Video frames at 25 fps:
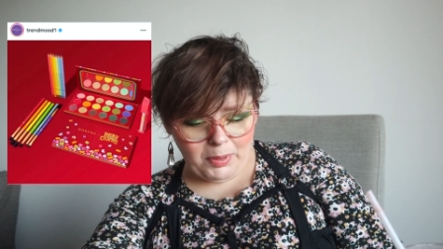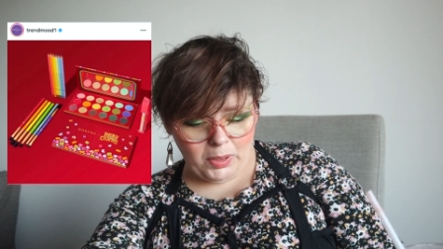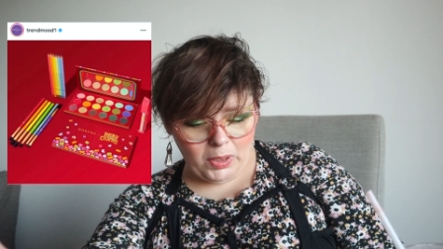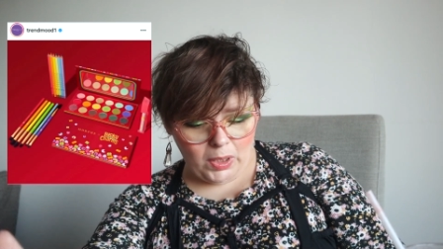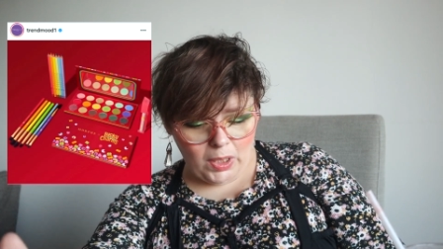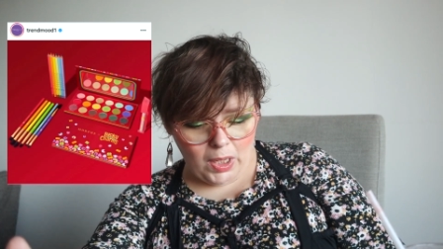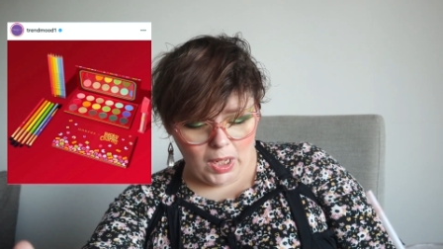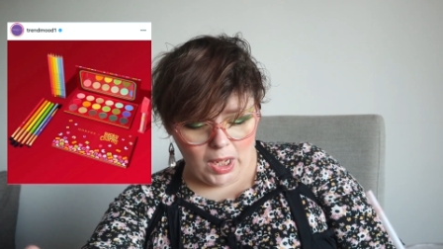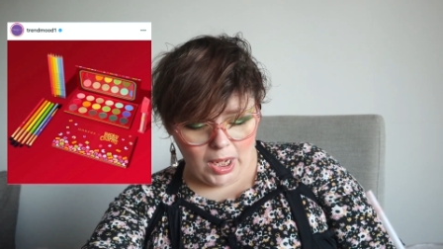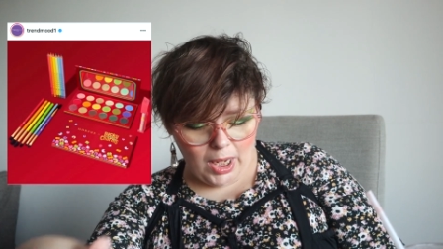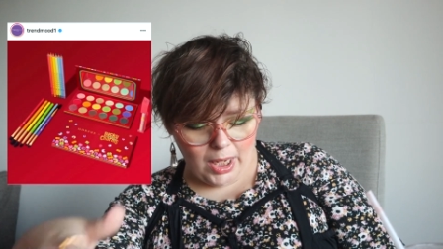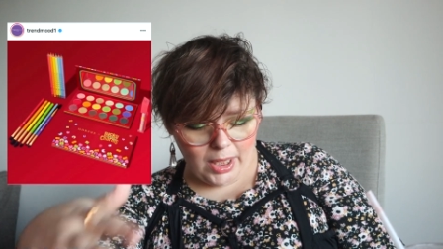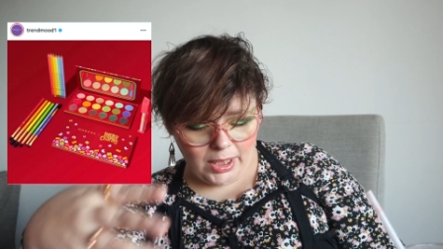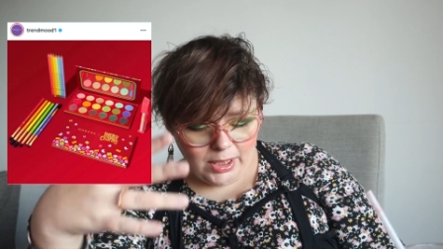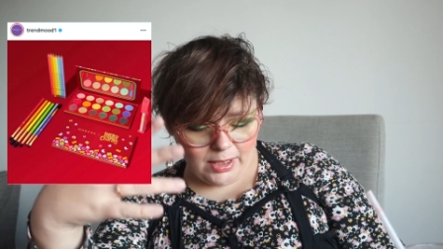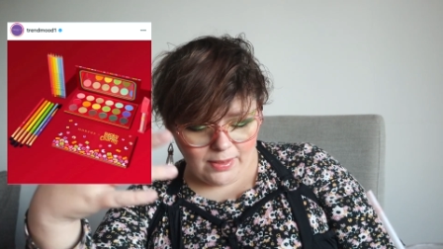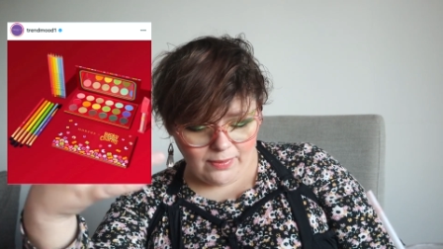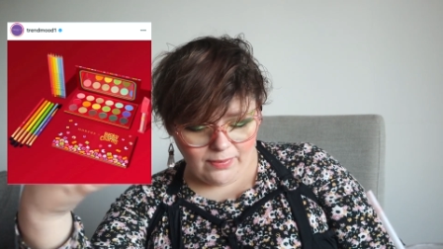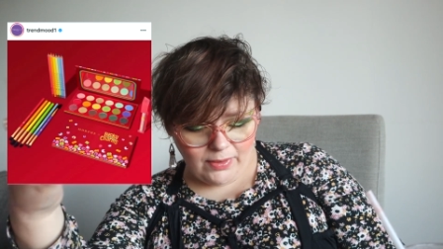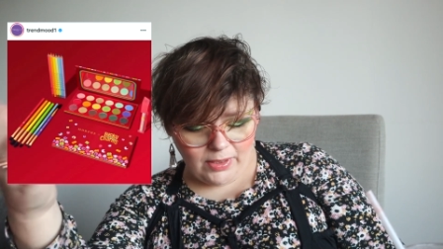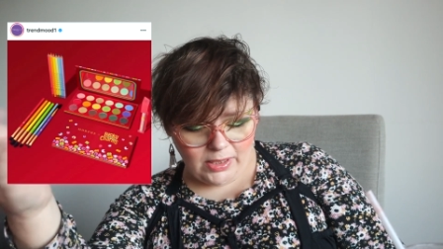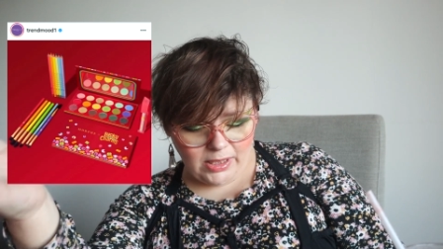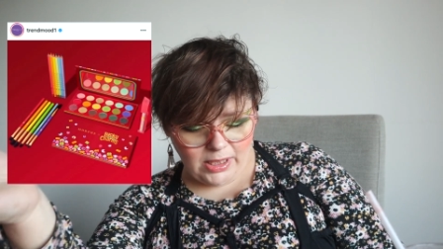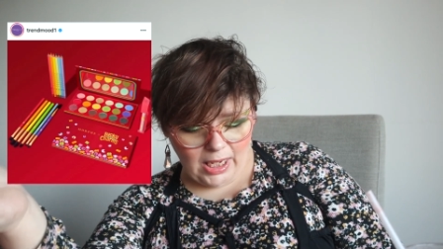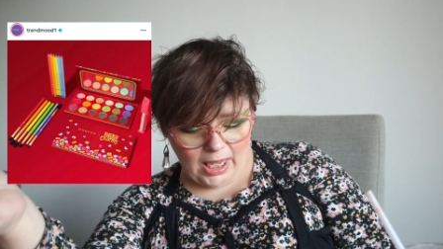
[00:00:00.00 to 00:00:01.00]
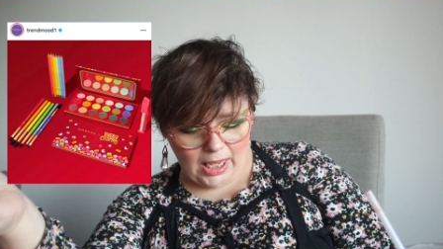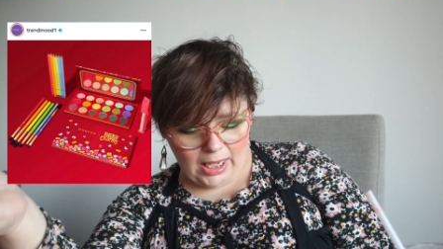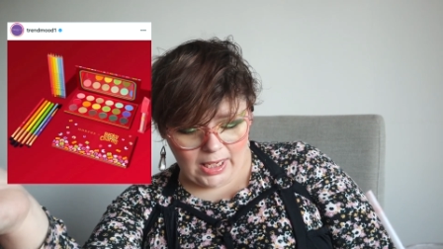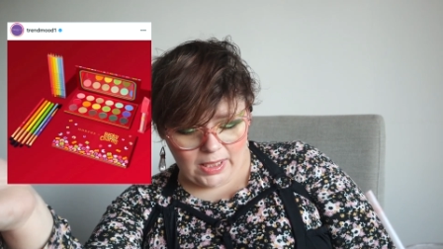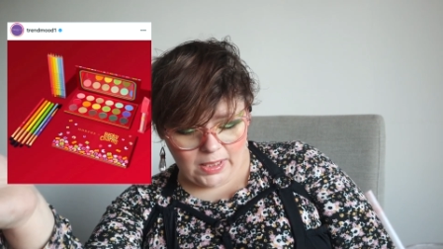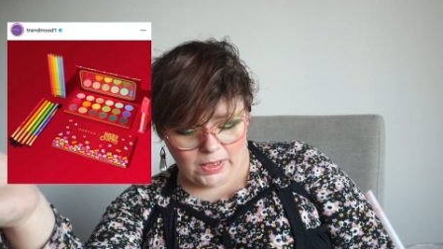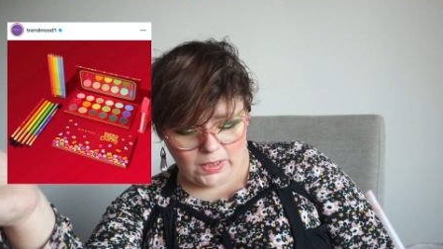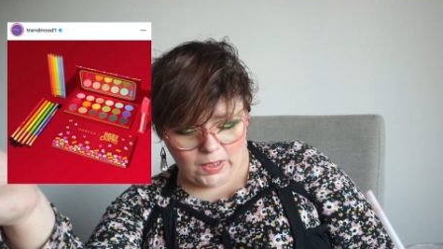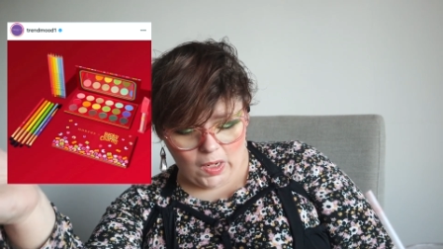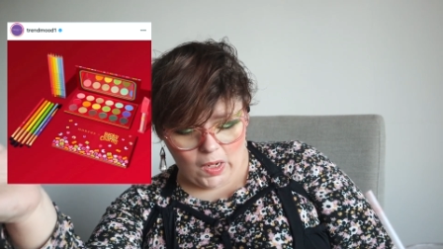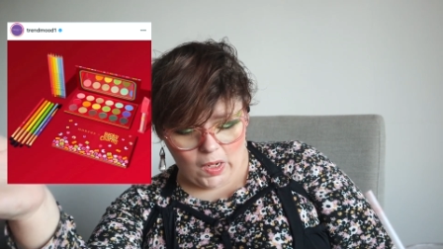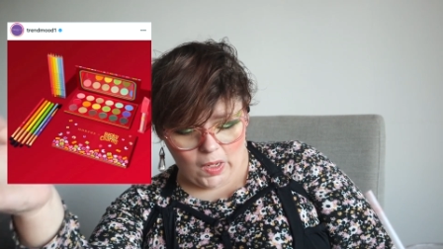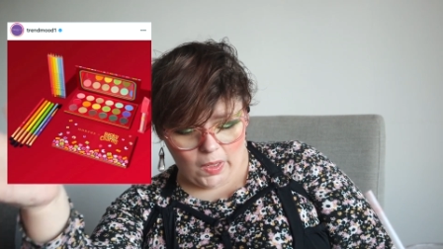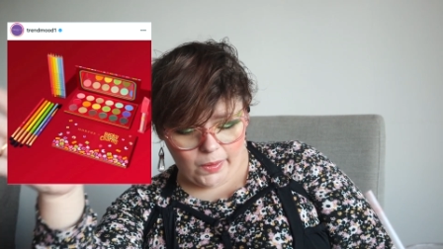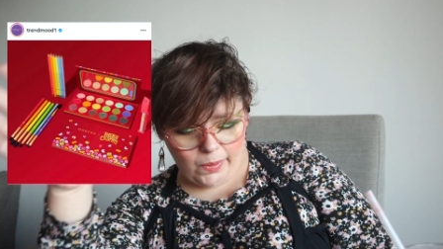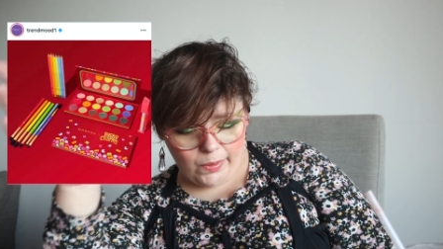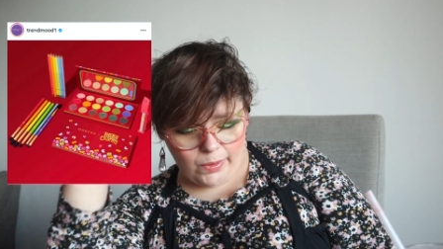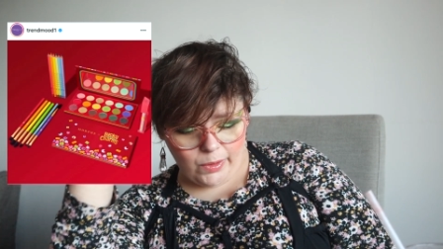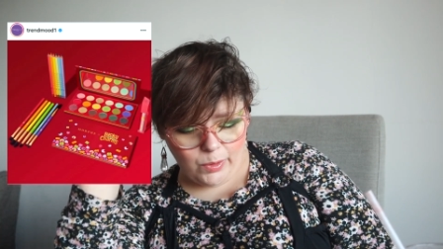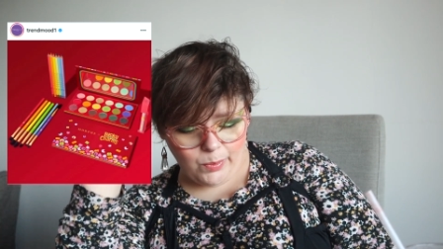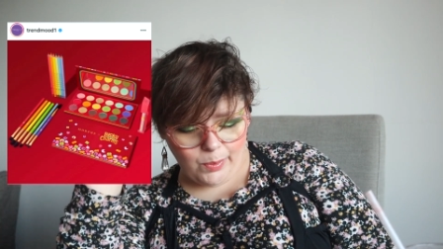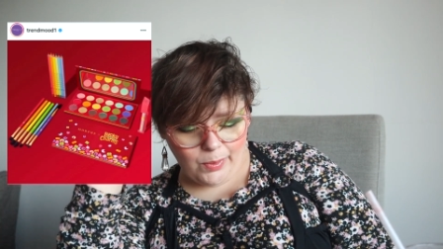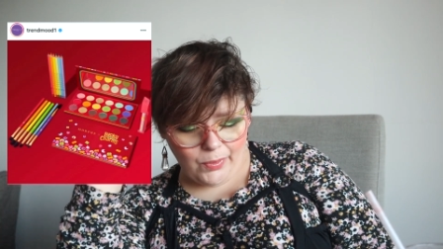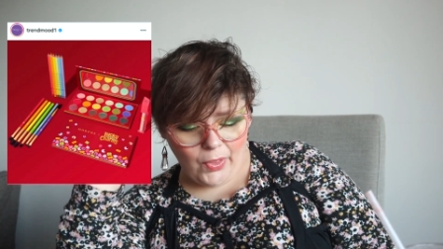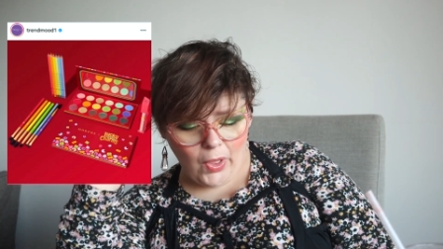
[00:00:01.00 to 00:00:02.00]
gloss for ten
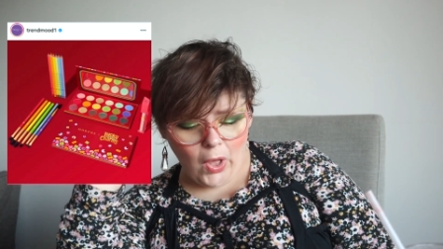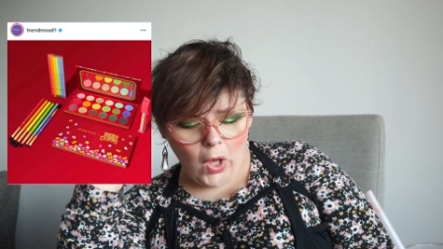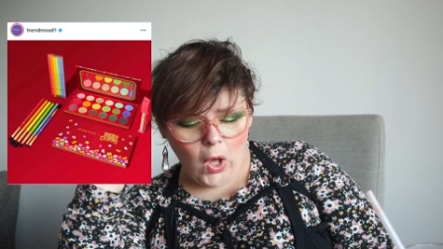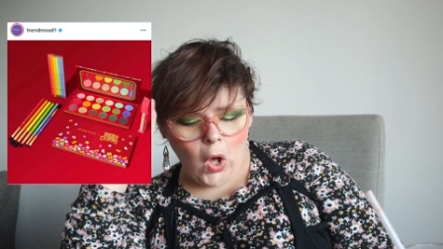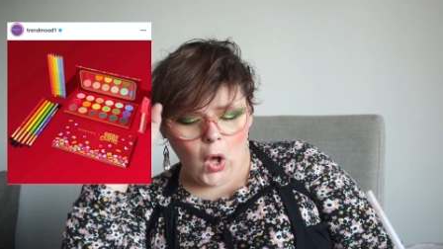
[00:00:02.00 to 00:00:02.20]
dollars with